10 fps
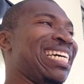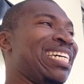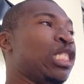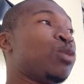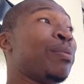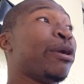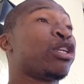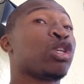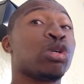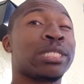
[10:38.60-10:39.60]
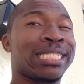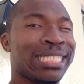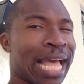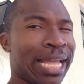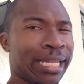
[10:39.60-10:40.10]
a spiritual
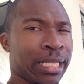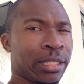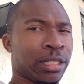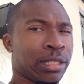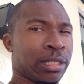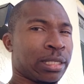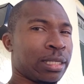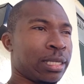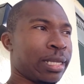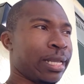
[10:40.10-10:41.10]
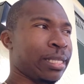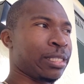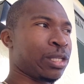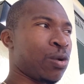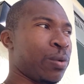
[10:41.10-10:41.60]
silence
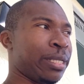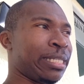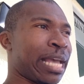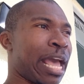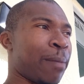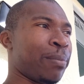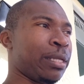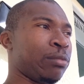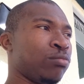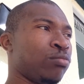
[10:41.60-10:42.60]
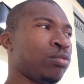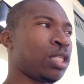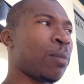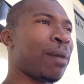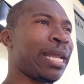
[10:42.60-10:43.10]
is going to happen.
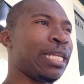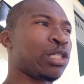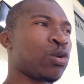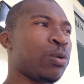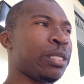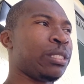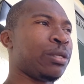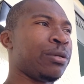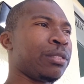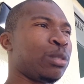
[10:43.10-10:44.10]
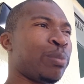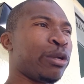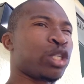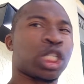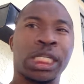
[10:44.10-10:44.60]
Somebody's going to
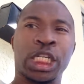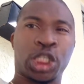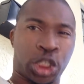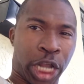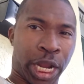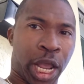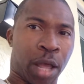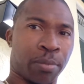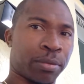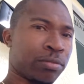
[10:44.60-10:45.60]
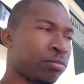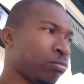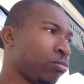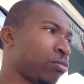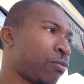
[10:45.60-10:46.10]
spiritually shut up
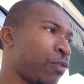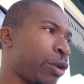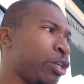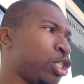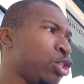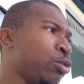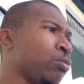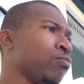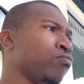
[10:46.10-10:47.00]
very soon.